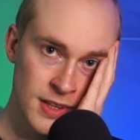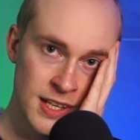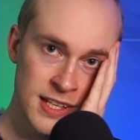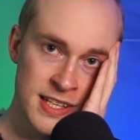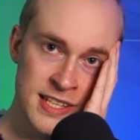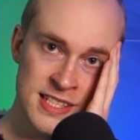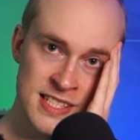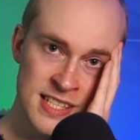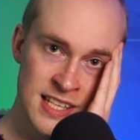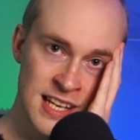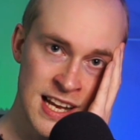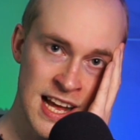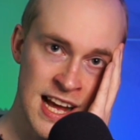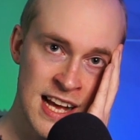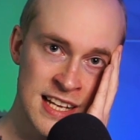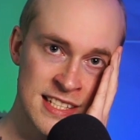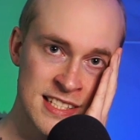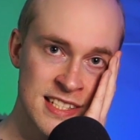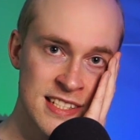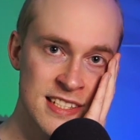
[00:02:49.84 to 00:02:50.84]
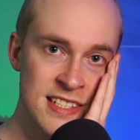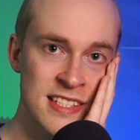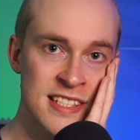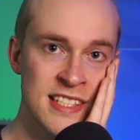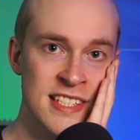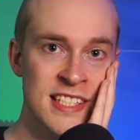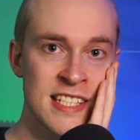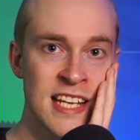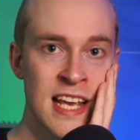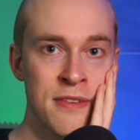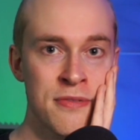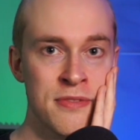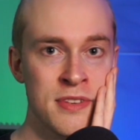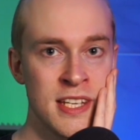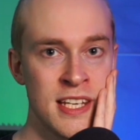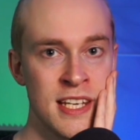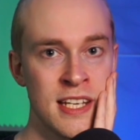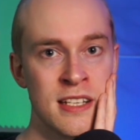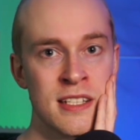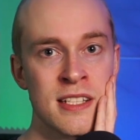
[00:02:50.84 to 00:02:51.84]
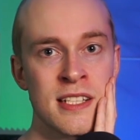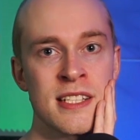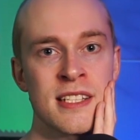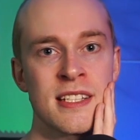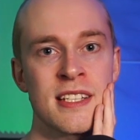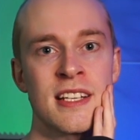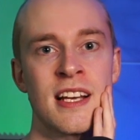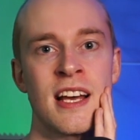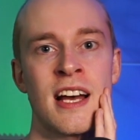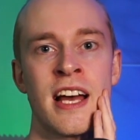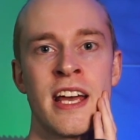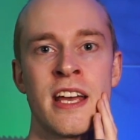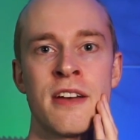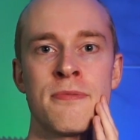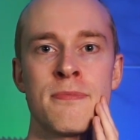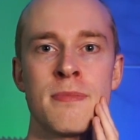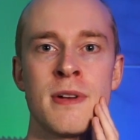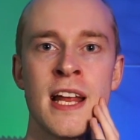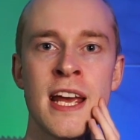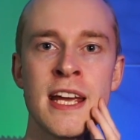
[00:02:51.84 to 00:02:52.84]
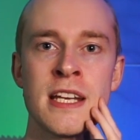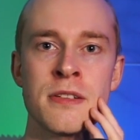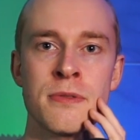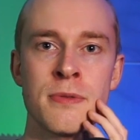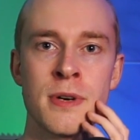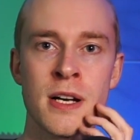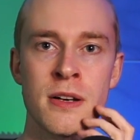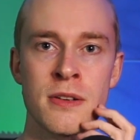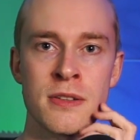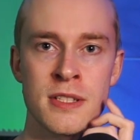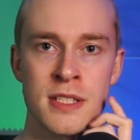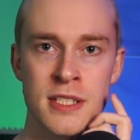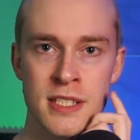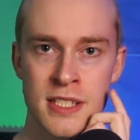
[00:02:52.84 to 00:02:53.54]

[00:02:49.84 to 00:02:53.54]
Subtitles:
In the last 7 years, I have played around